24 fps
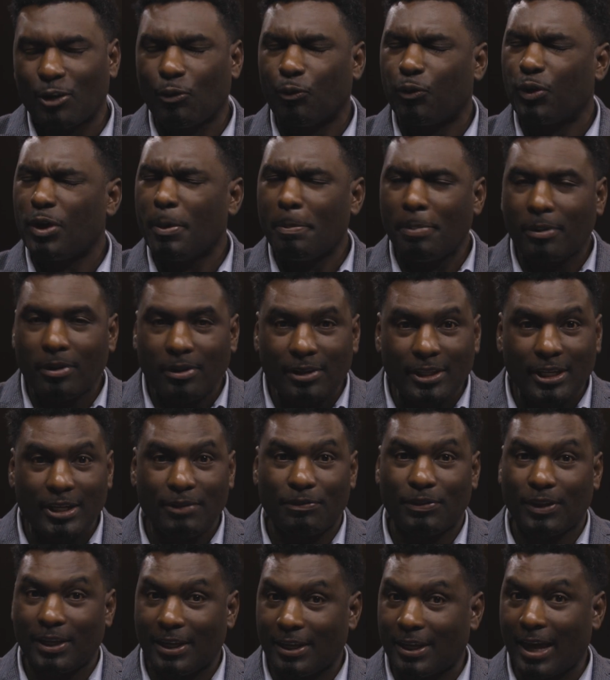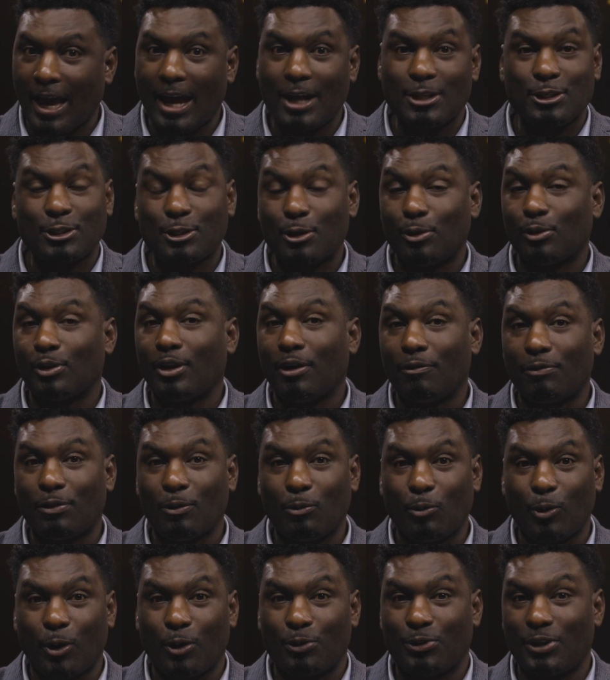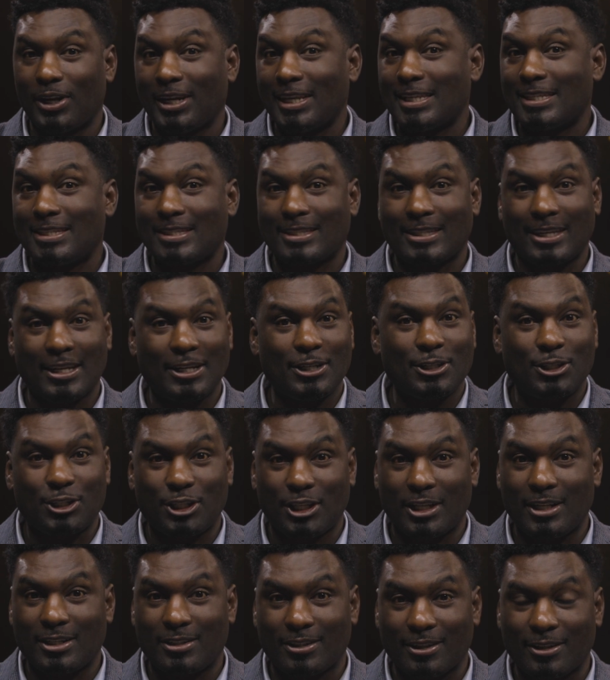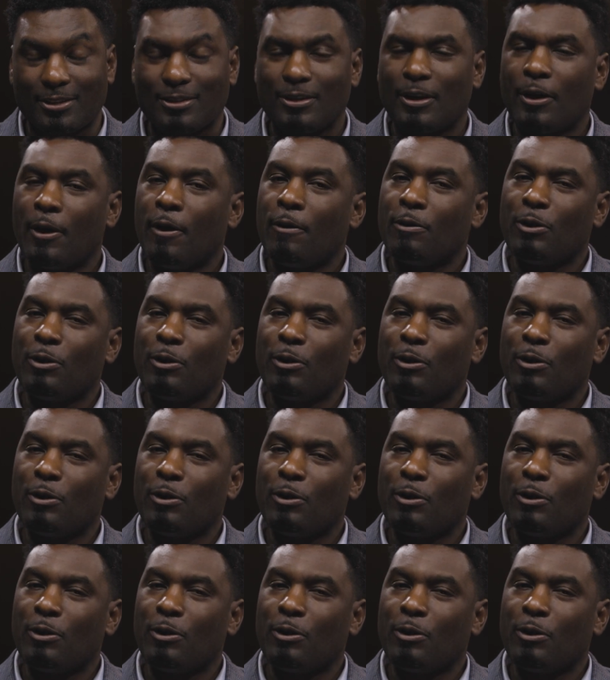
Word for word: if we believe that God so loved the world that he sent Jesus,